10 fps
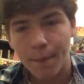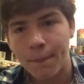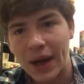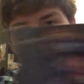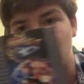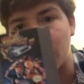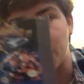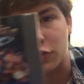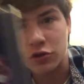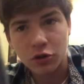Back to the
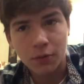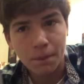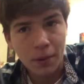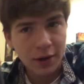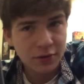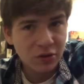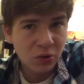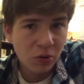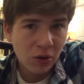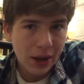Future Part
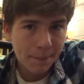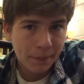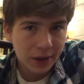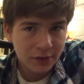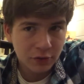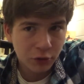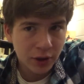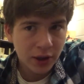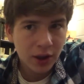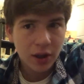2 and Part
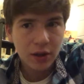3.